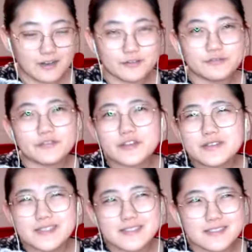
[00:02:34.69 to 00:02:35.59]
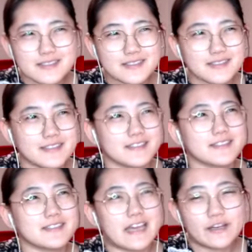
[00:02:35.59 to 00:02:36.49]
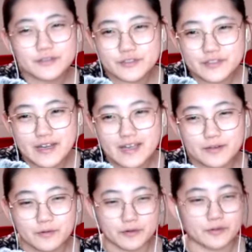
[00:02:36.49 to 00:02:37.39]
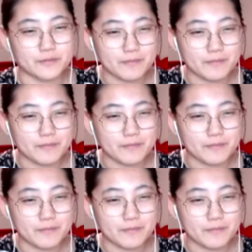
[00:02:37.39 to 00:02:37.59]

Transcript: First is the soundtrack or the